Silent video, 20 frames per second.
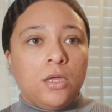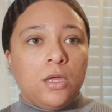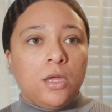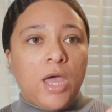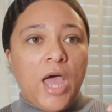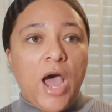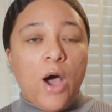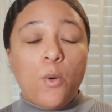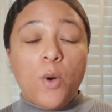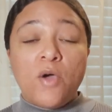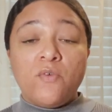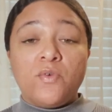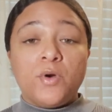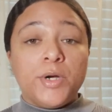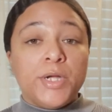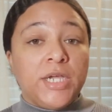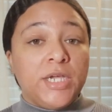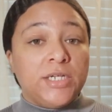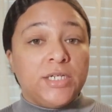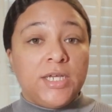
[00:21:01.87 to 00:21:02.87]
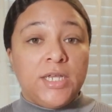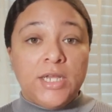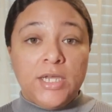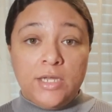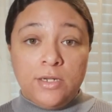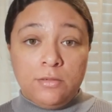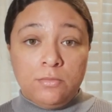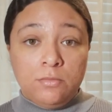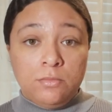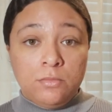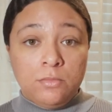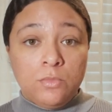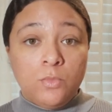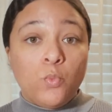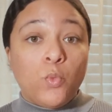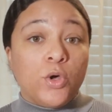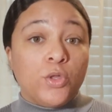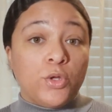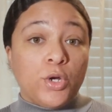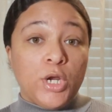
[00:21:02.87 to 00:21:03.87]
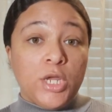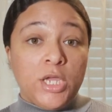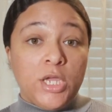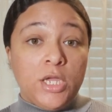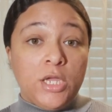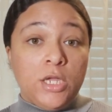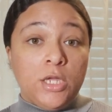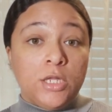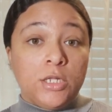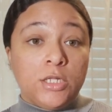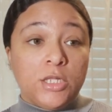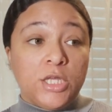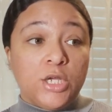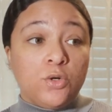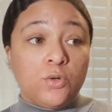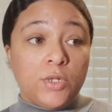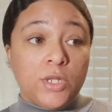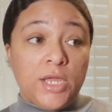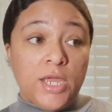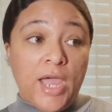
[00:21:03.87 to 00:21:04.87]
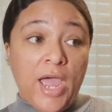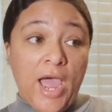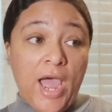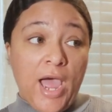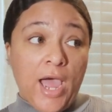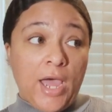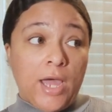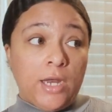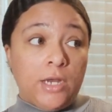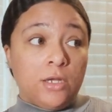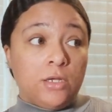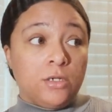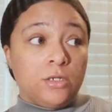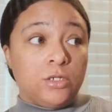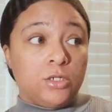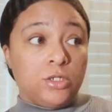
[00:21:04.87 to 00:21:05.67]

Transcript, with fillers: however he did it, whether he literally had